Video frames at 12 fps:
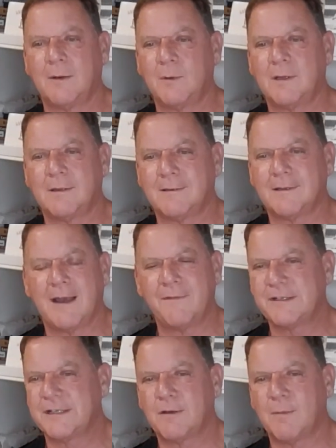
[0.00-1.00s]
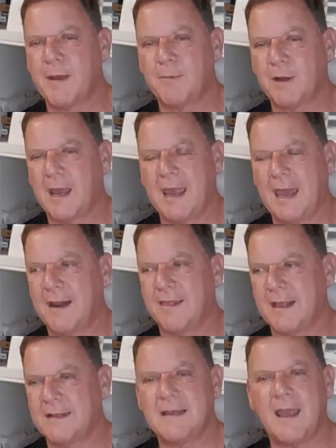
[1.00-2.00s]
Well, every single memory I had
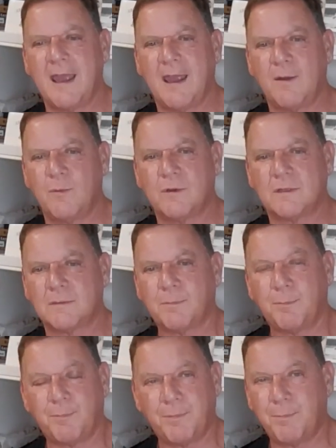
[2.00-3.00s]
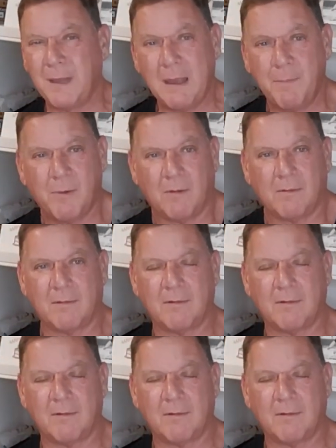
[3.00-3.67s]
of that day was people.